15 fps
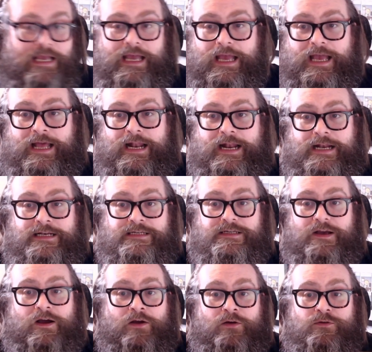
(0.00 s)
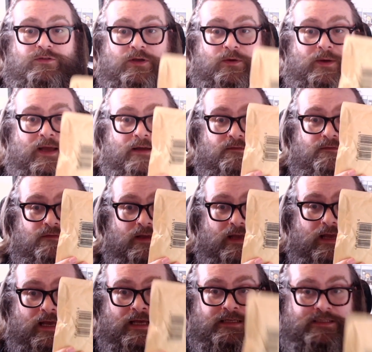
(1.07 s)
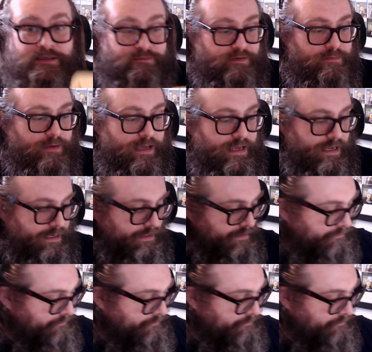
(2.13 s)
and I also have a jiffy bag,